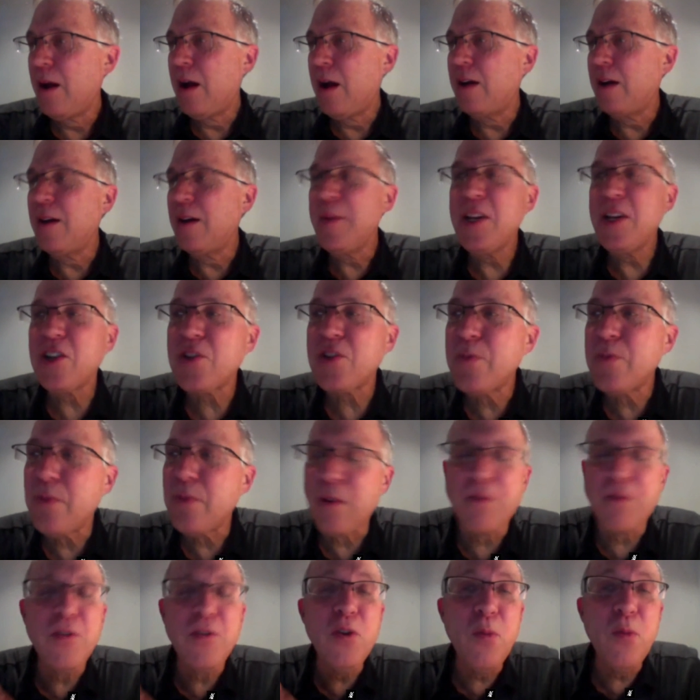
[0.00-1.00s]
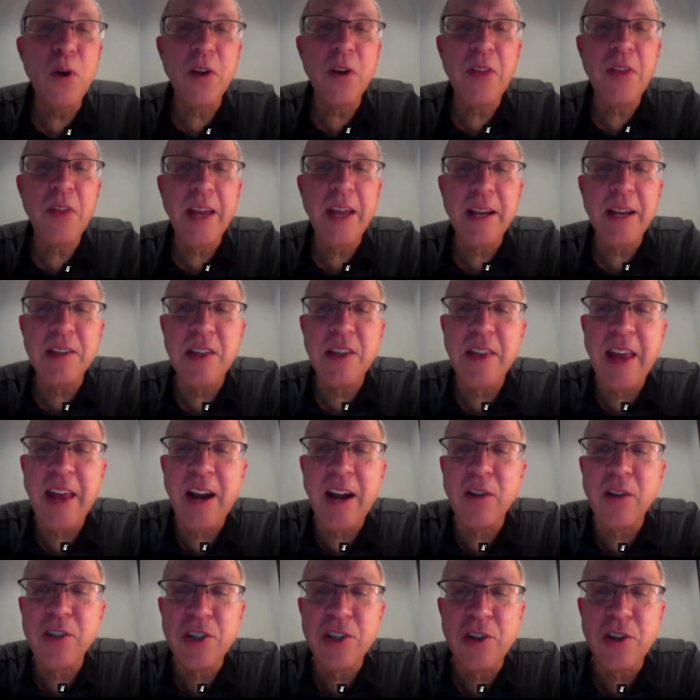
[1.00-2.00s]
Let me just, a few more things and then
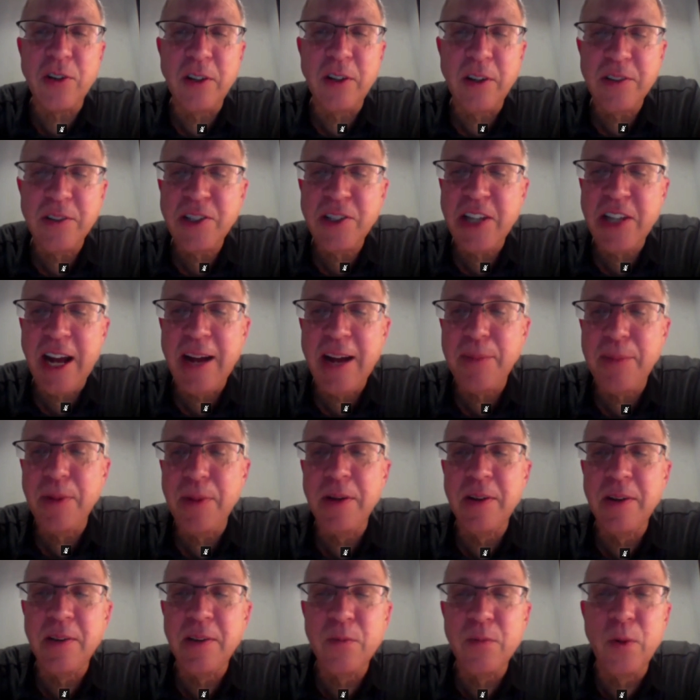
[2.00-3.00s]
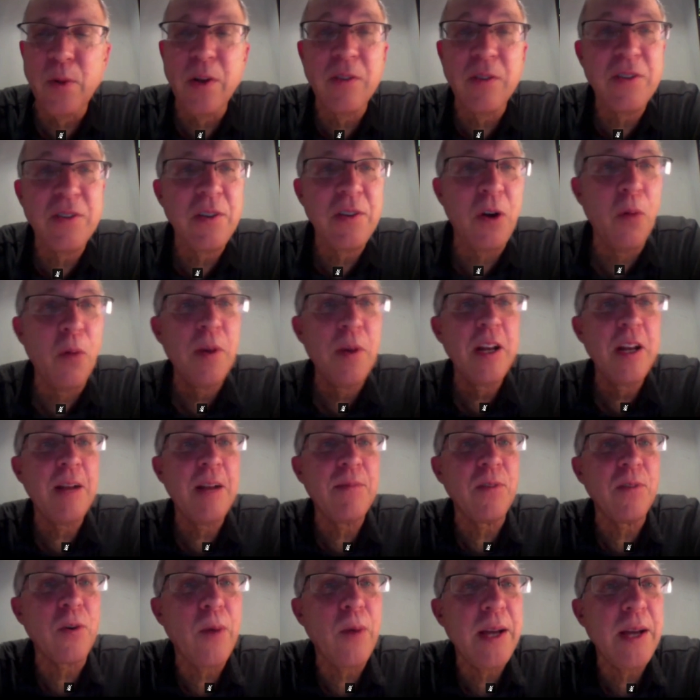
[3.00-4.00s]
I'll just stop and we'll open it
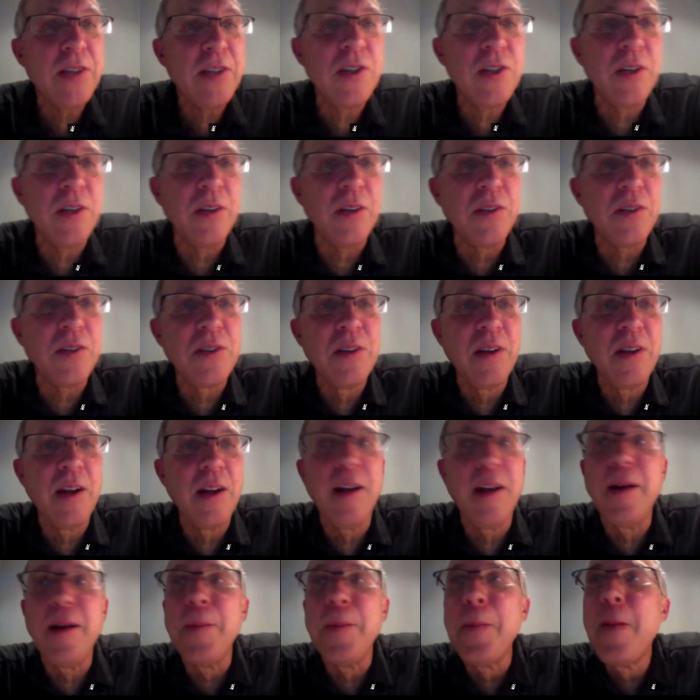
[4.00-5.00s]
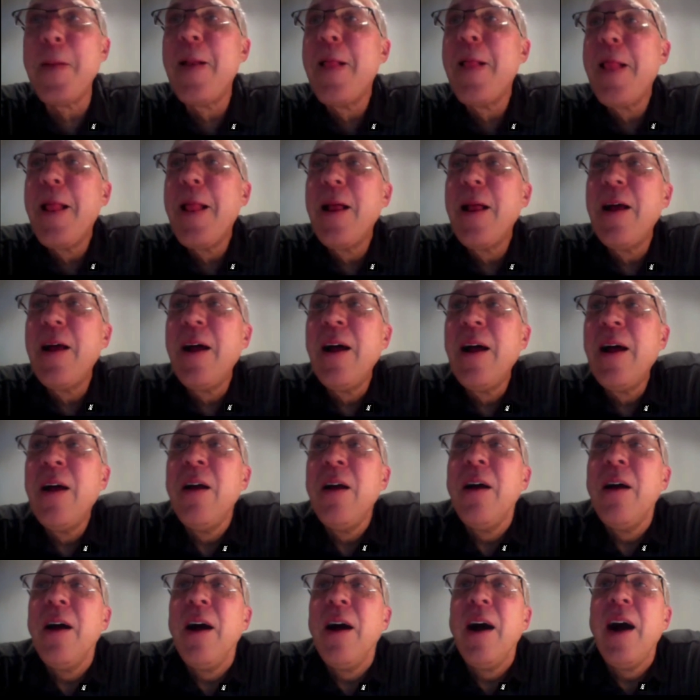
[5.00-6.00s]
up for questions.
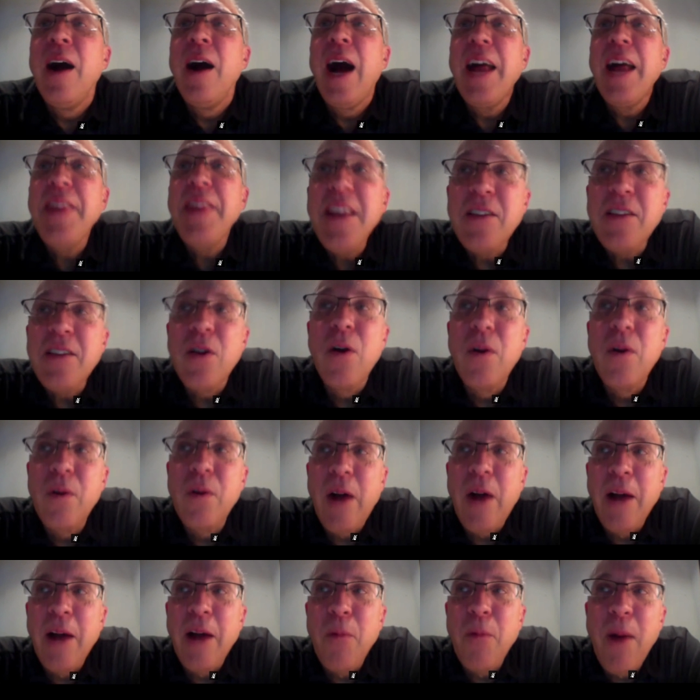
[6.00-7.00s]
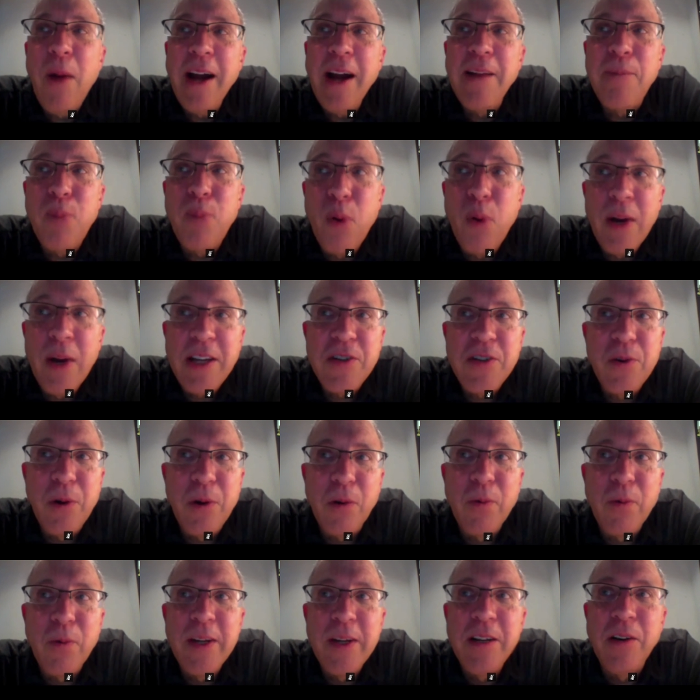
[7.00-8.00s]
I think I want to point to a
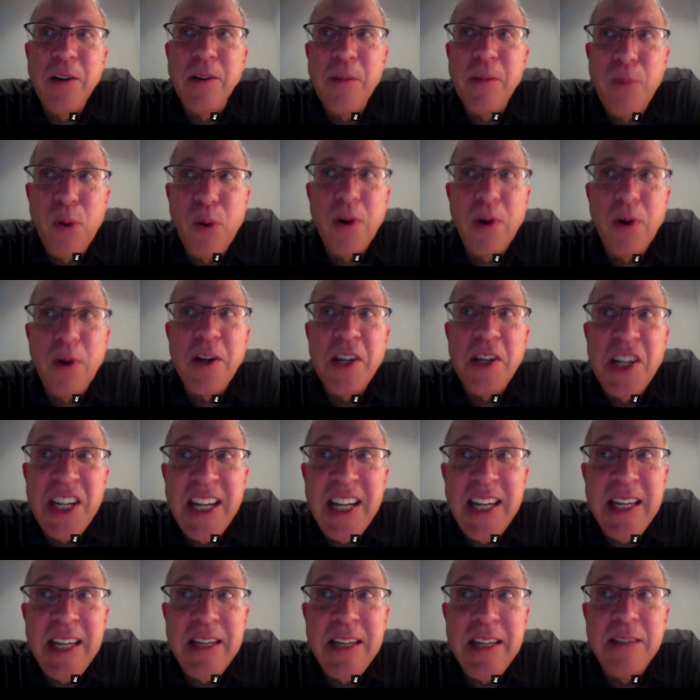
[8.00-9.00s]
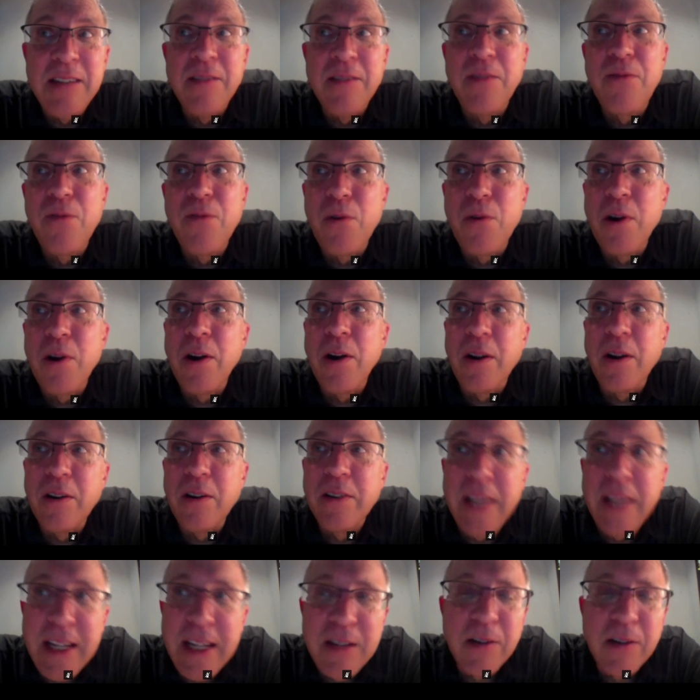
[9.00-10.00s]
real important need for
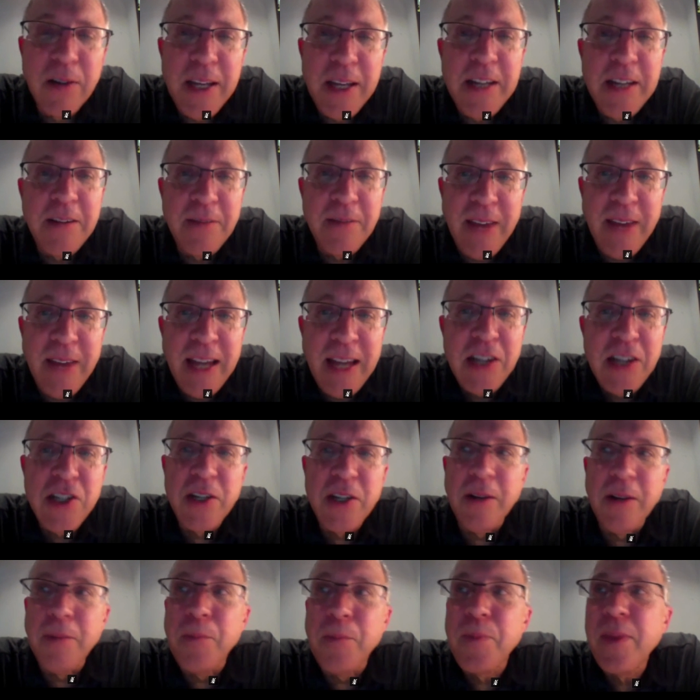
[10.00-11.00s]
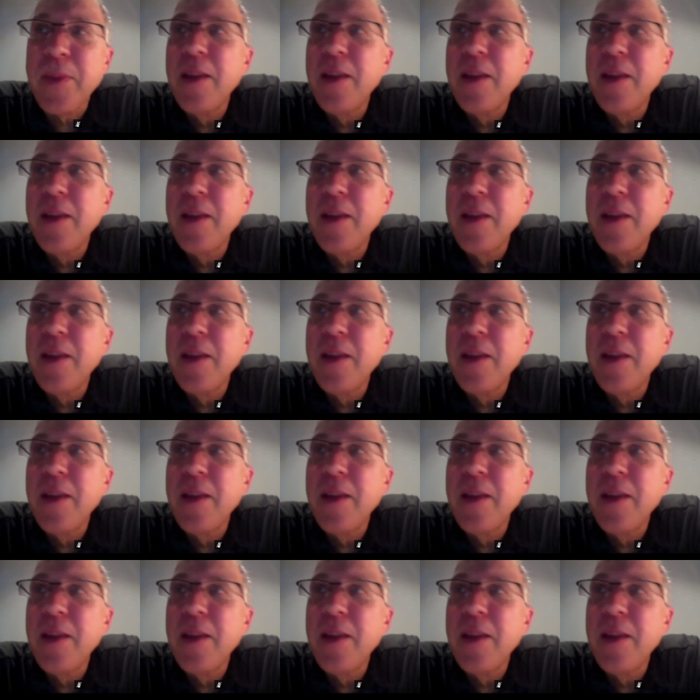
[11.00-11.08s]
legal innovation